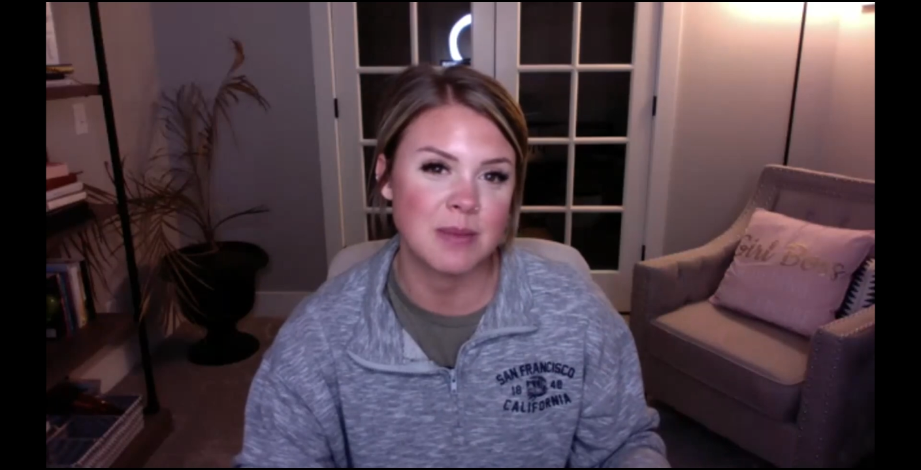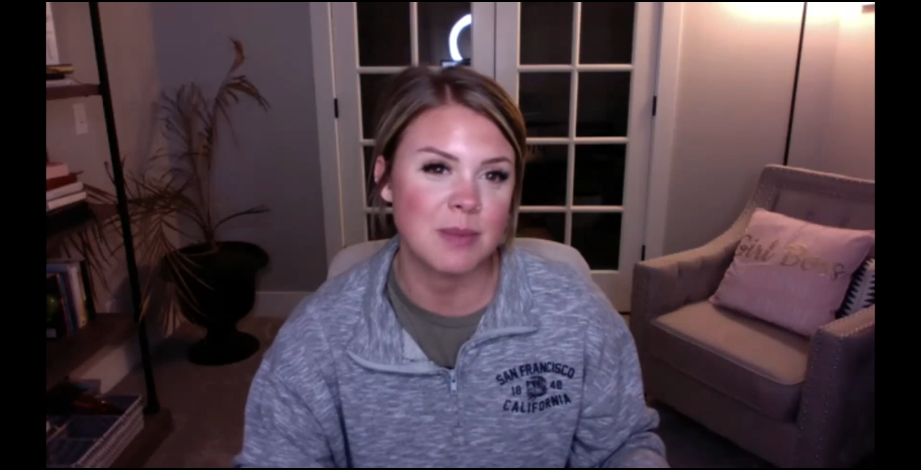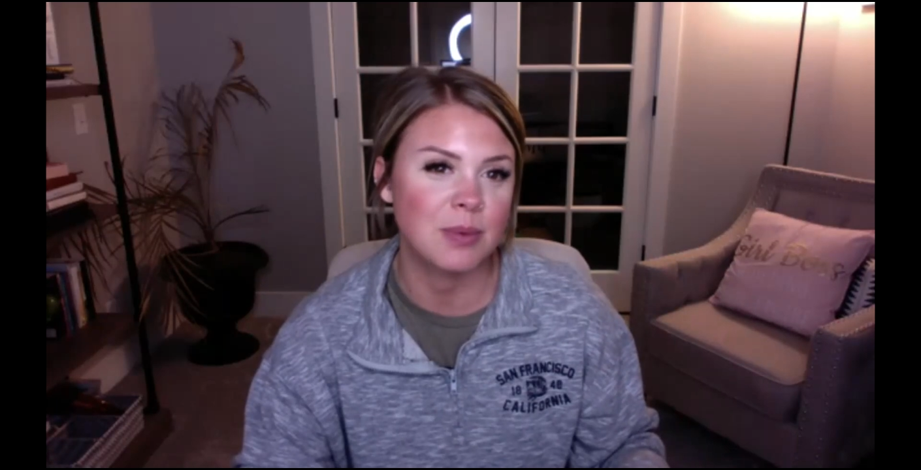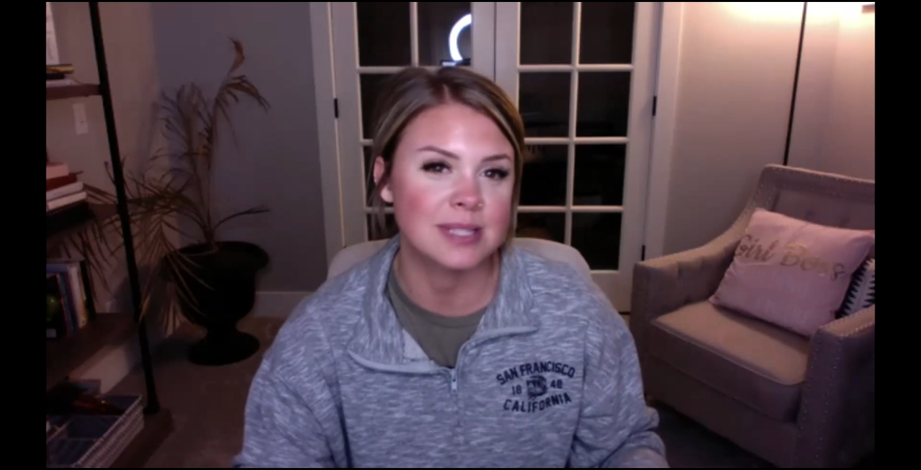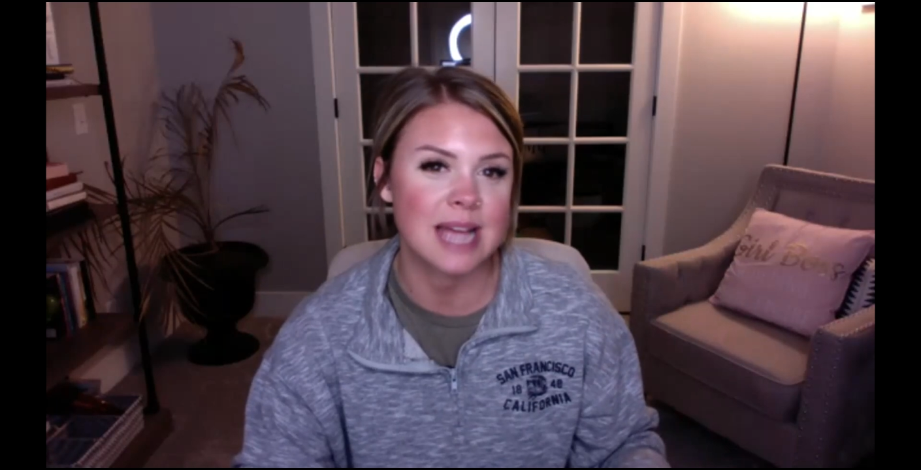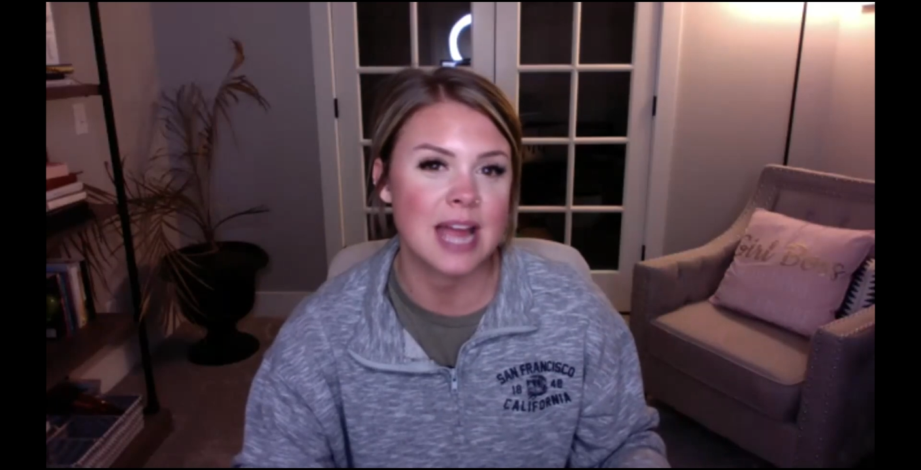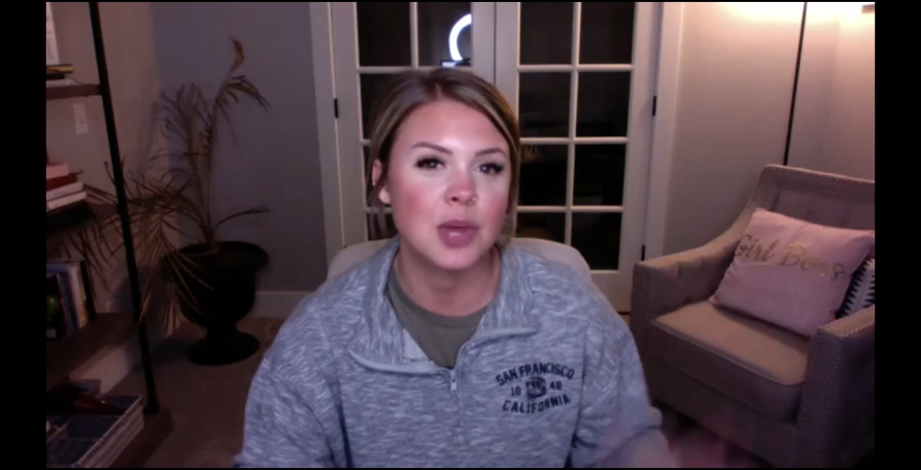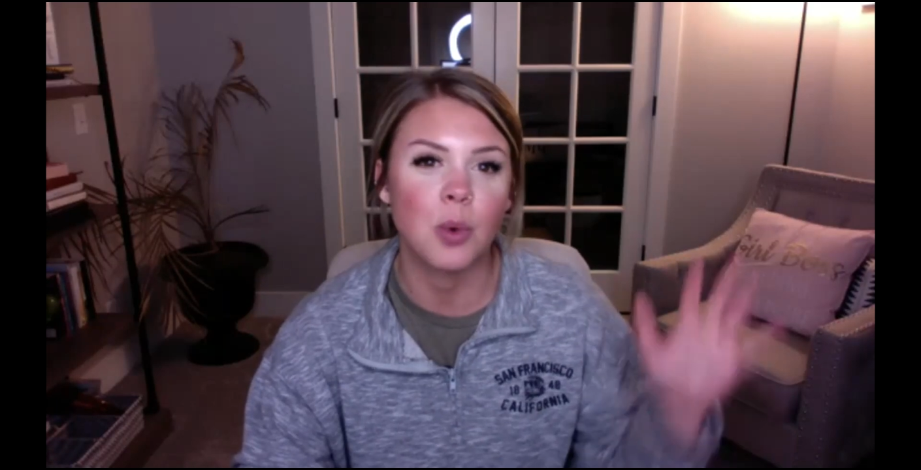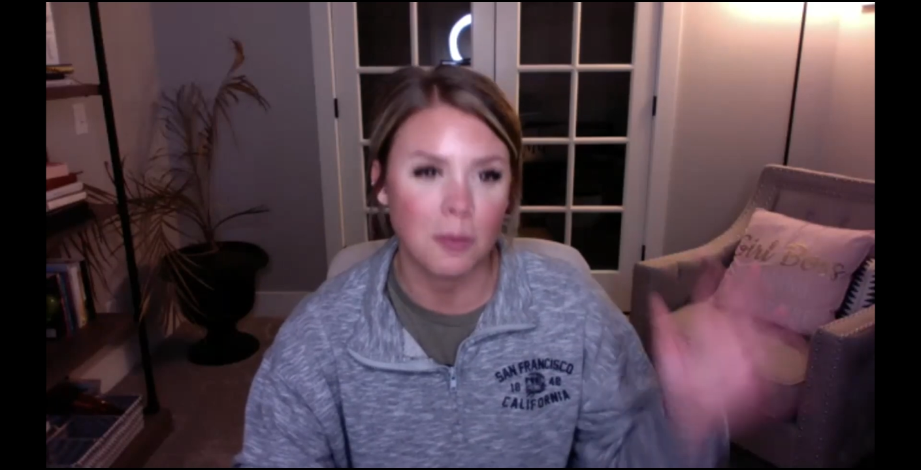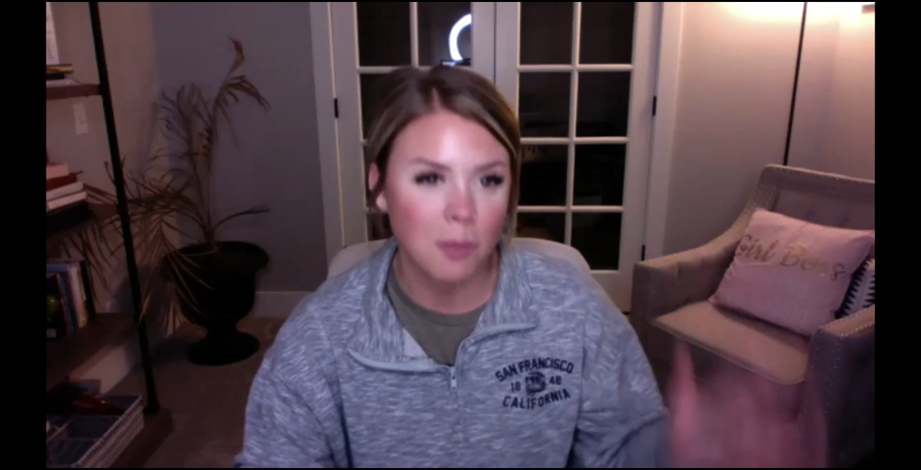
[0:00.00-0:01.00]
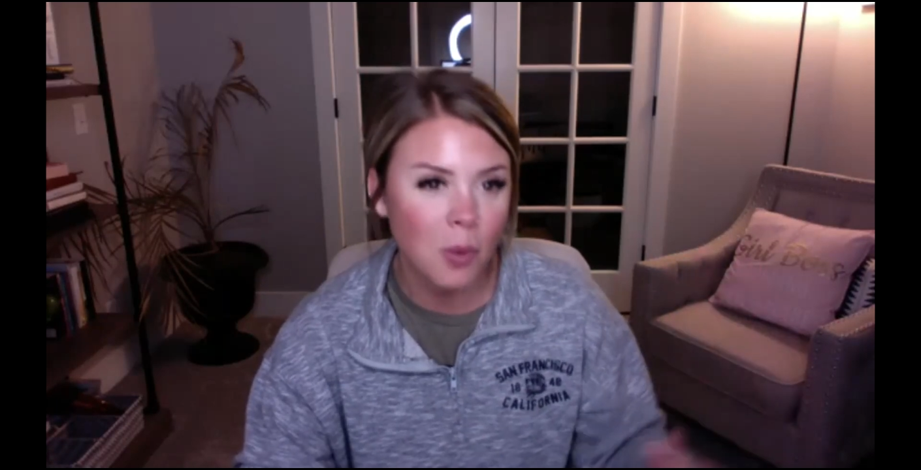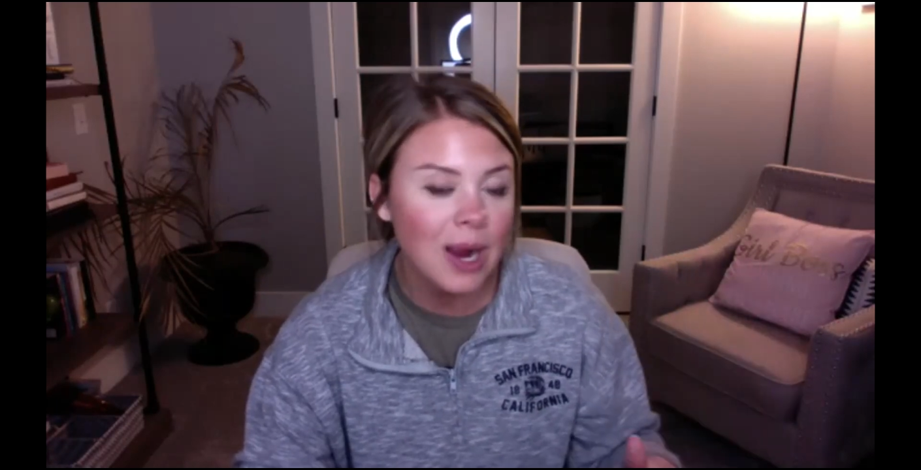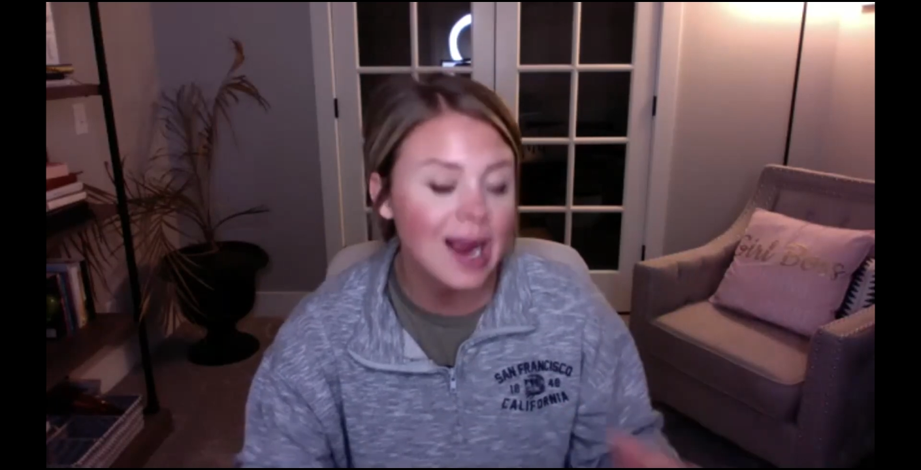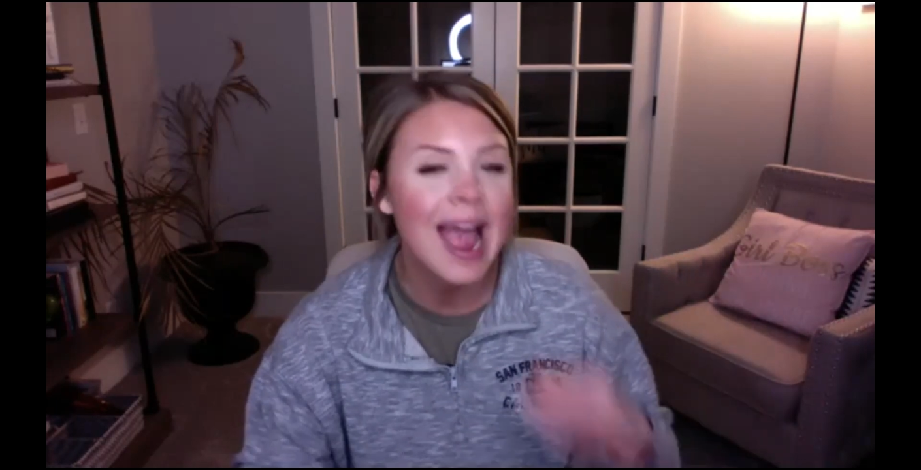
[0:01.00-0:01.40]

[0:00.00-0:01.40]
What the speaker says: people as I do or more.